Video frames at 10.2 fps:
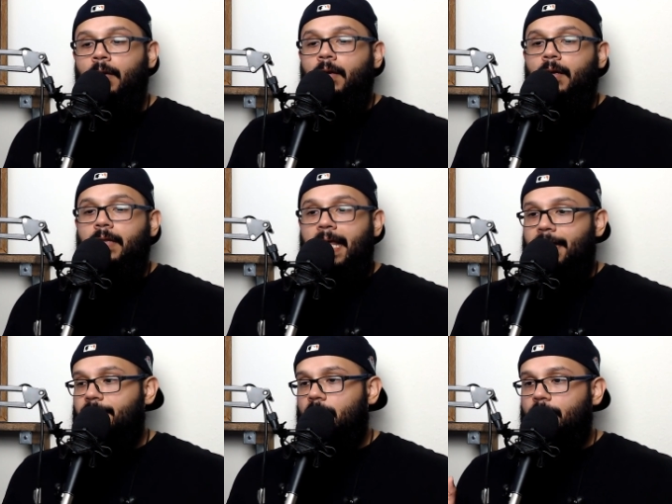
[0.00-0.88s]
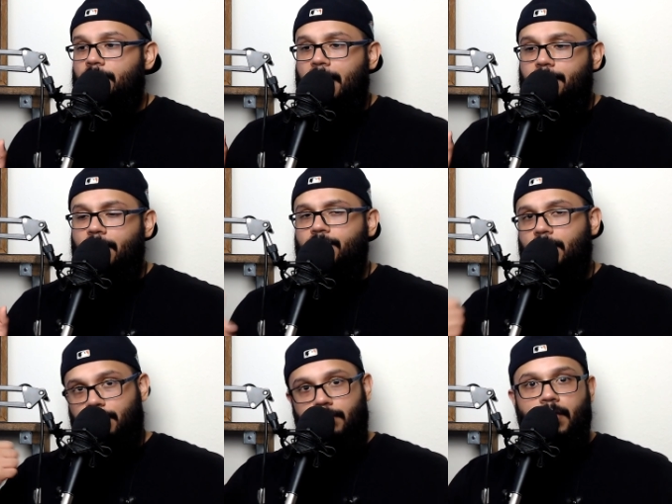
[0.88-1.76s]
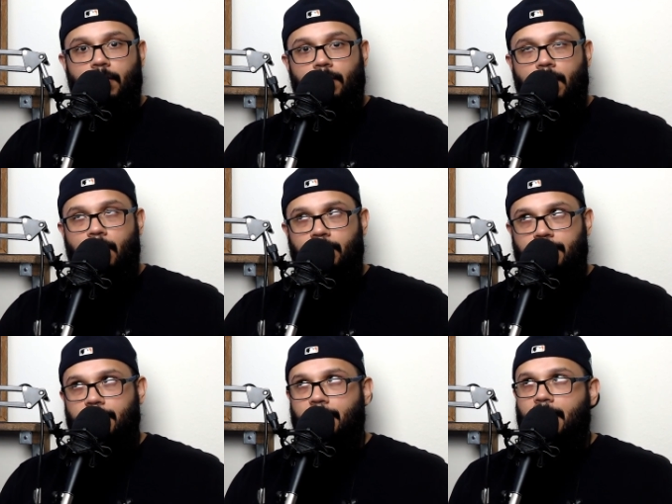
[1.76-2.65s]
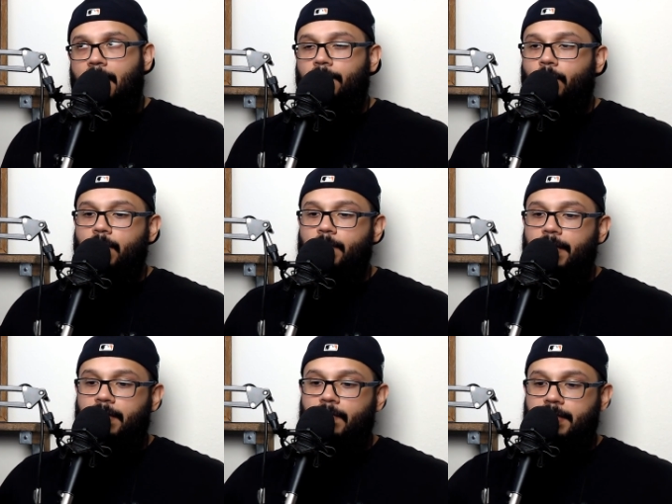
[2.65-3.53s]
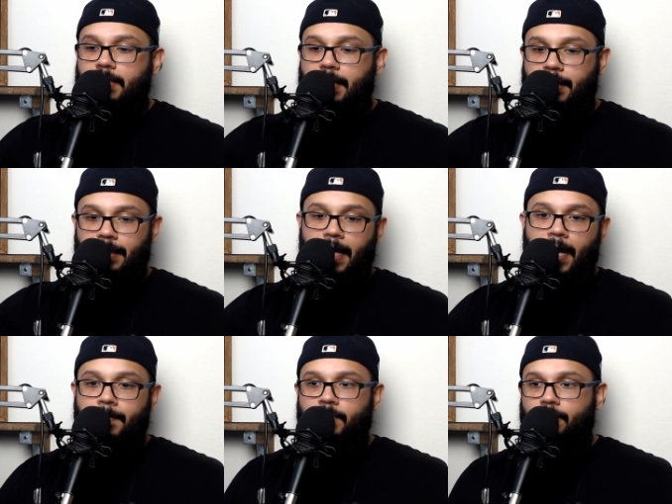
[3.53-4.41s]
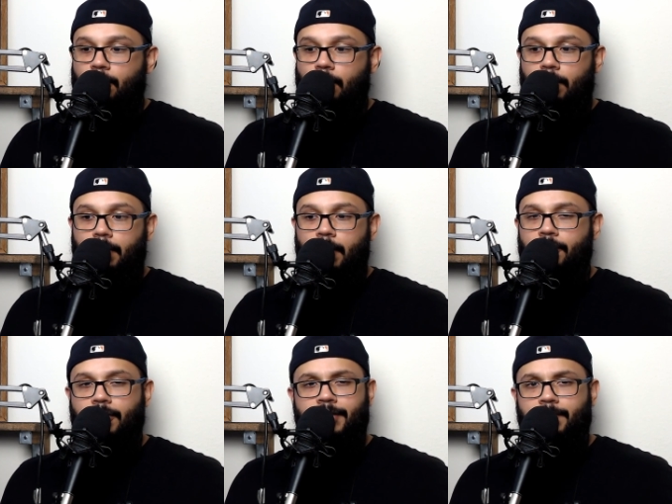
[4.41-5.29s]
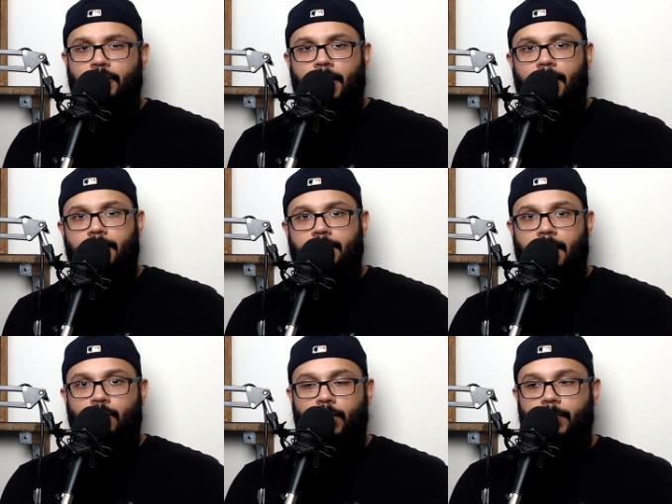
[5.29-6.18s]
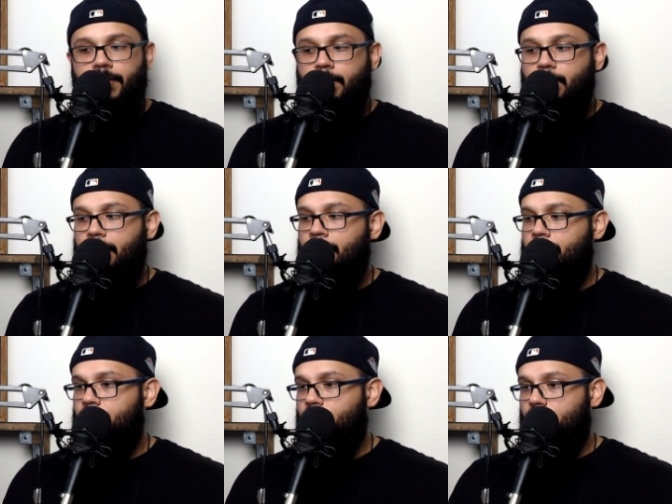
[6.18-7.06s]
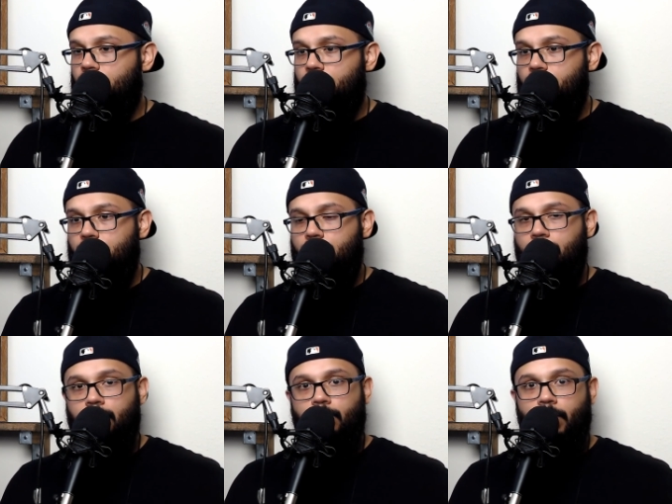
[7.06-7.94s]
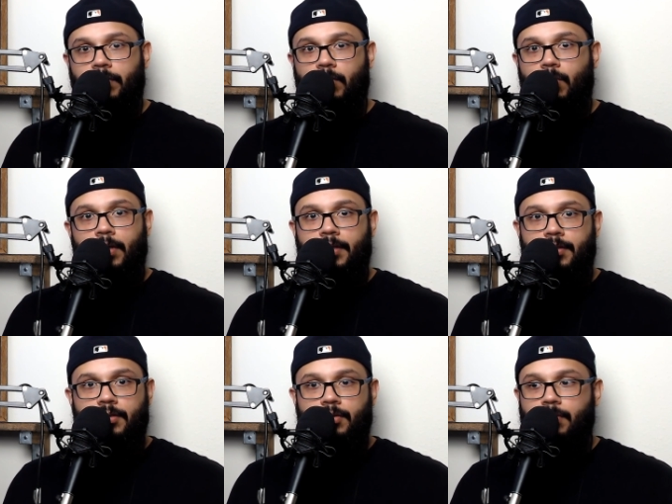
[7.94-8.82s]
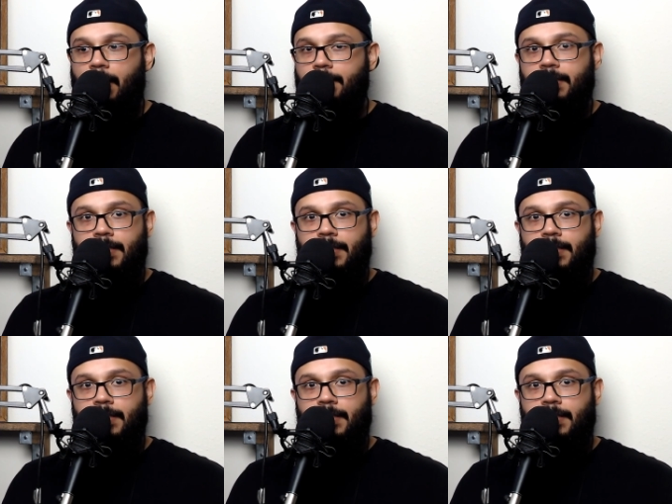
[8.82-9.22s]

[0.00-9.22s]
And you have to obviously account for the money invested in the game. So 100 and some change at $20 a piece, whatever it was, 2,000